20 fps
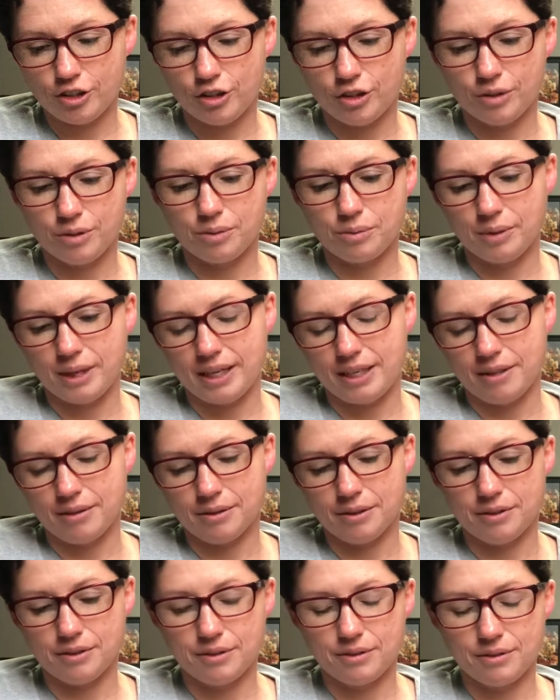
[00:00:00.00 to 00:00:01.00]
turn
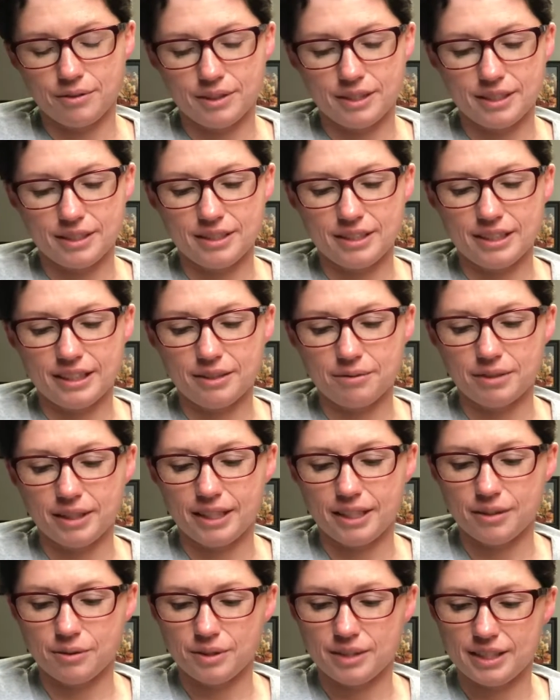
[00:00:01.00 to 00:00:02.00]
around struggling
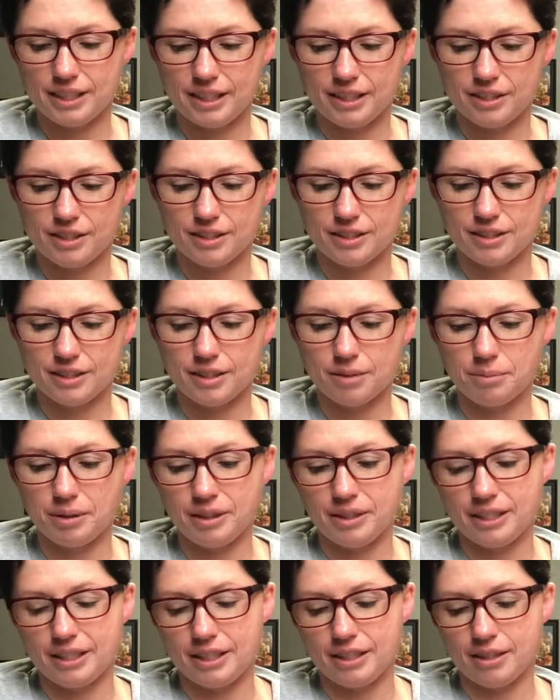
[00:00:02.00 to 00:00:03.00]
radio station
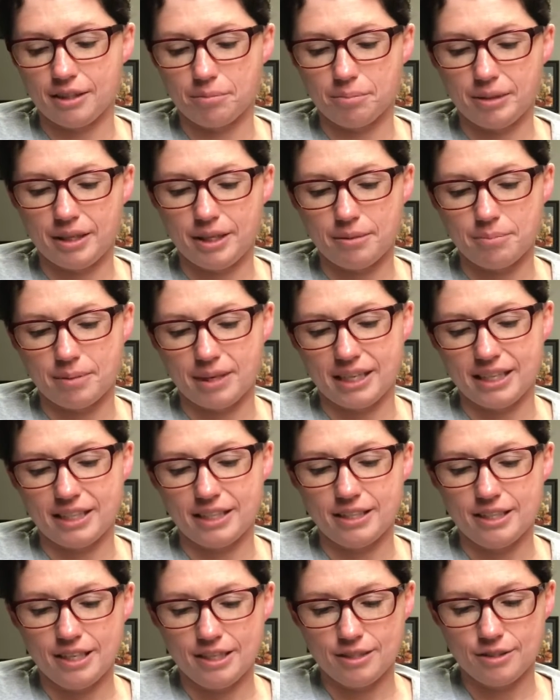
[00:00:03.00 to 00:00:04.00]
WKRP
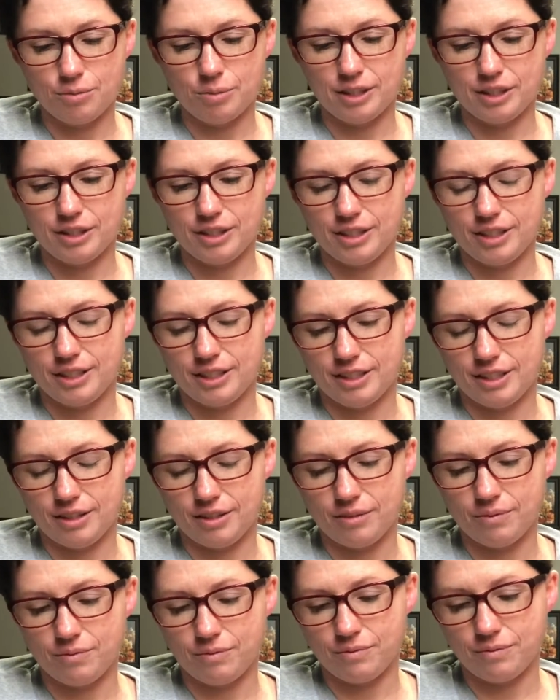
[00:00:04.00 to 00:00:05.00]
by switching
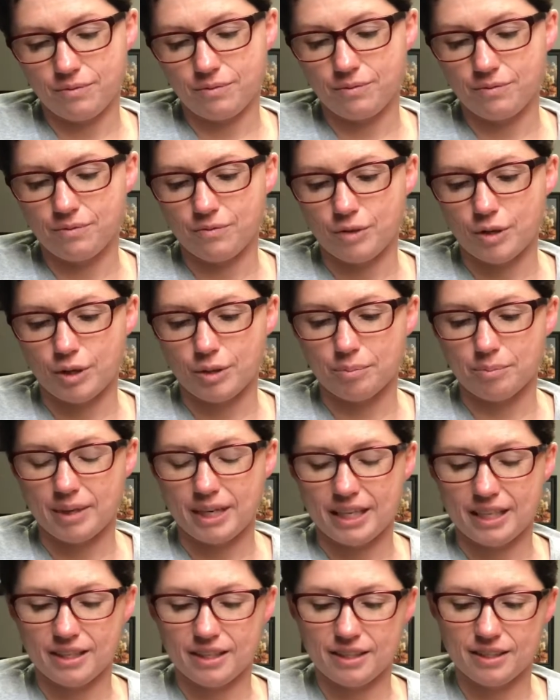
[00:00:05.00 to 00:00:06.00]
its
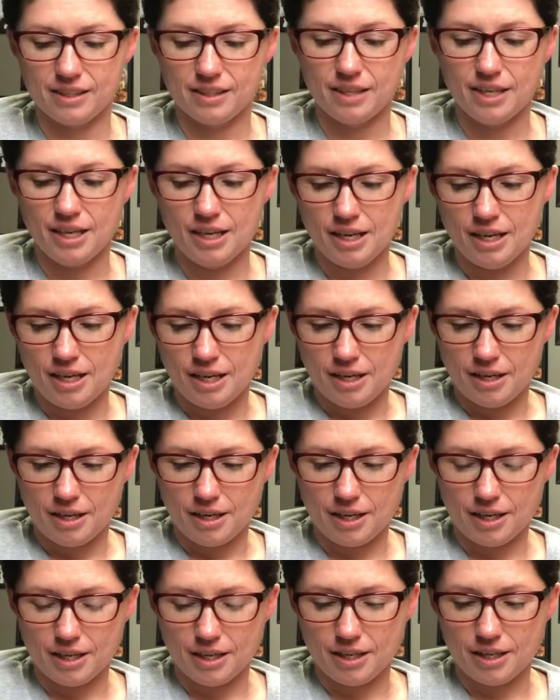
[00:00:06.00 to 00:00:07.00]
format
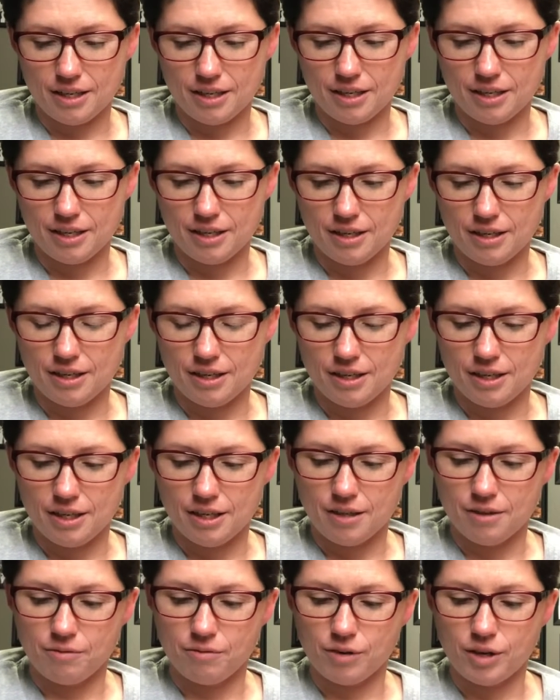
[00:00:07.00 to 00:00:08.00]

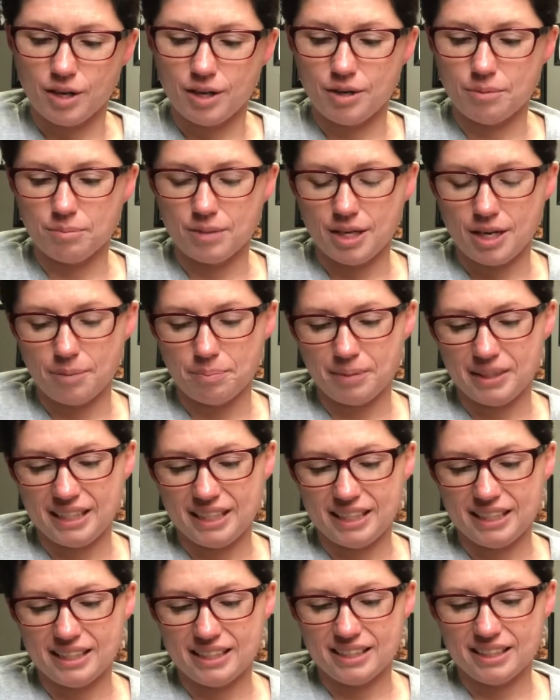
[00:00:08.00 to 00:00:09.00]
from
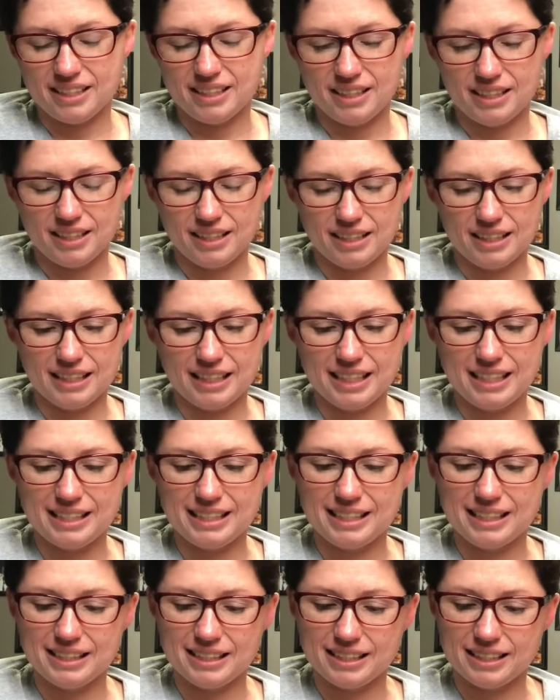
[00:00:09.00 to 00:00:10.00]
updated
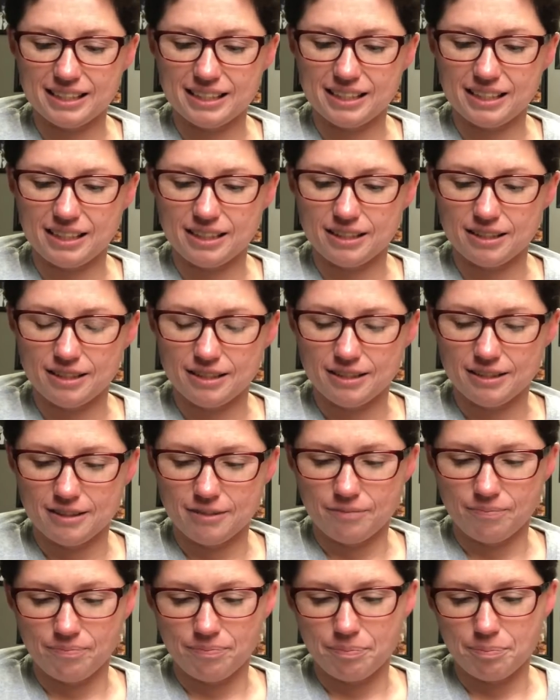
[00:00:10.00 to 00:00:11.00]
easy listening
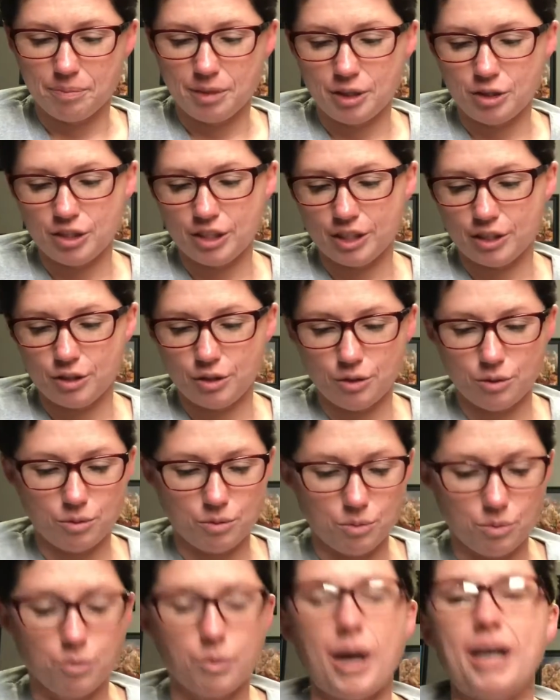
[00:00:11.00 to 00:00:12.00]
music
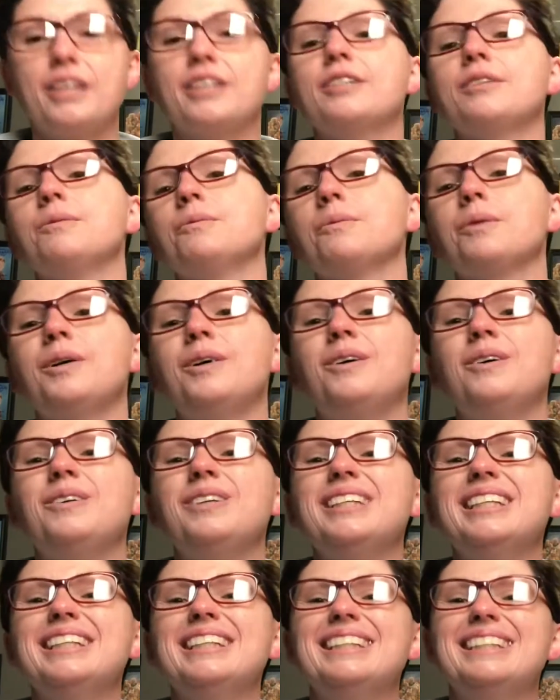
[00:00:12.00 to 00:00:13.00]
to rock and
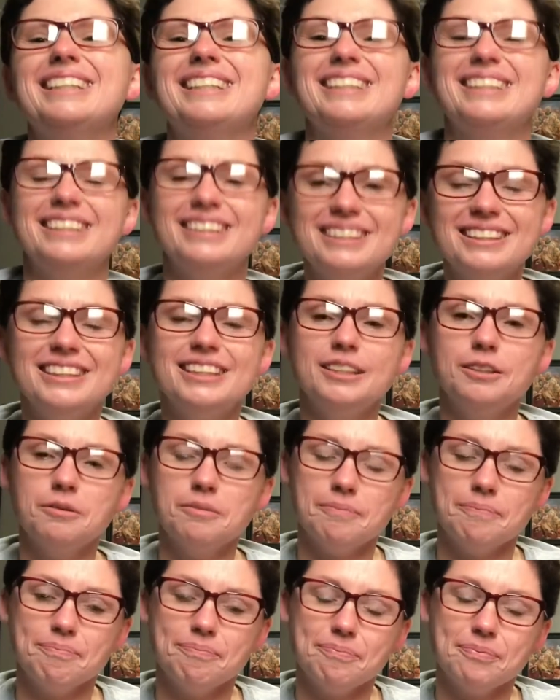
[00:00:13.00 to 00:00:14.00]
roll. And
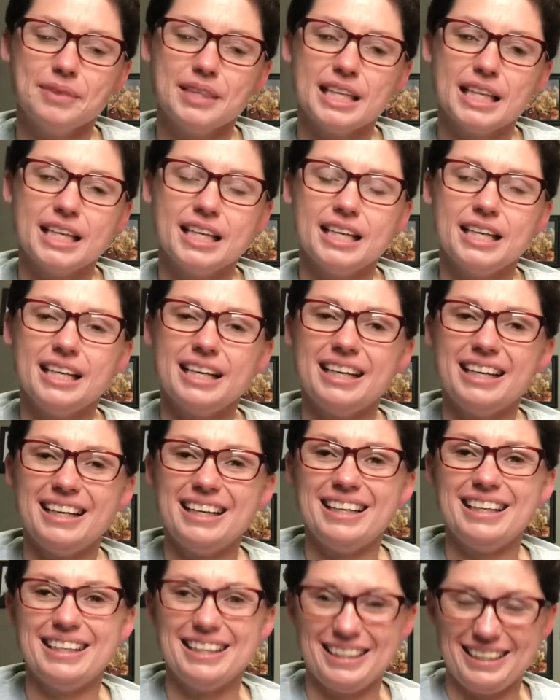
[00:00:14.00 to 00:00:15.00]

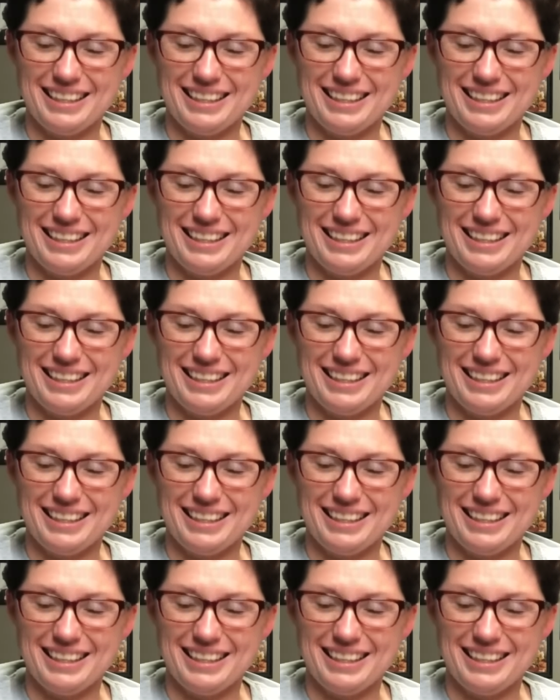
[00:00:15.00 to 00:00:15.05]
I